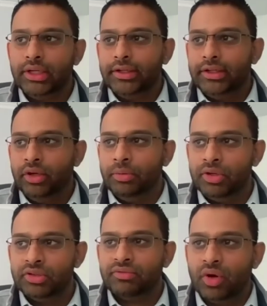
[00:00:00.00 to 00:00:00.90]
you know because
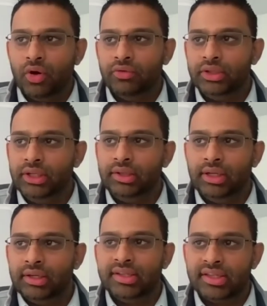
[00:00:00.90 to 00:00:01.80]
of covid in the
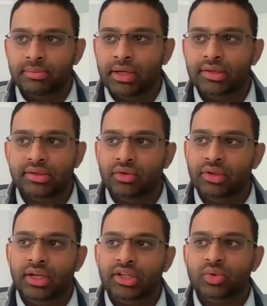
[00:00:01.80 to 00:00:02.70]
next 6 months or
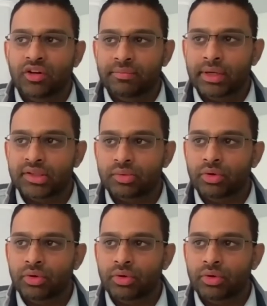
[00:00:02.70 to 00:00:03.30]
the next 12 months